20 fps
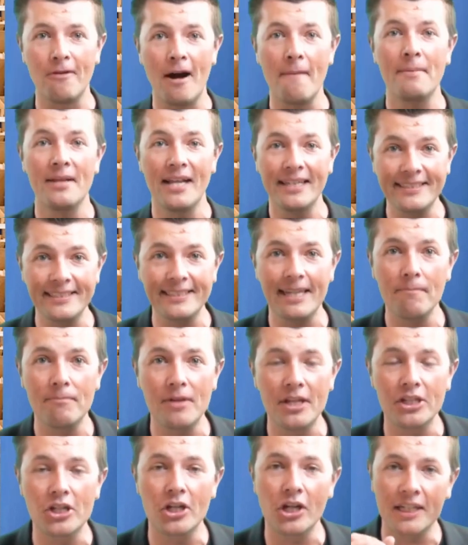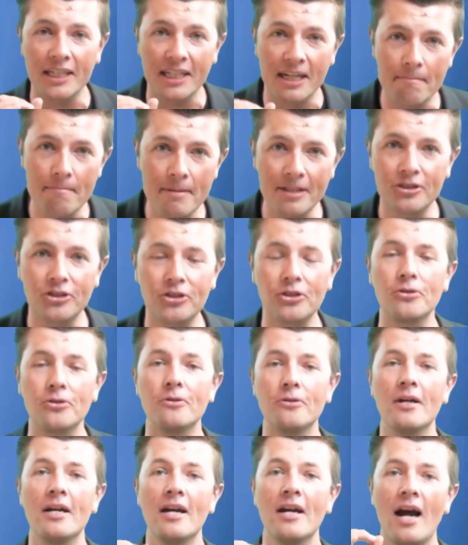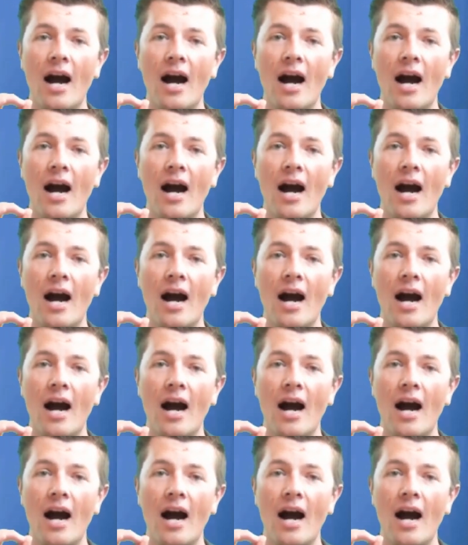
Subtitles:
right? But that's something you got to commit to.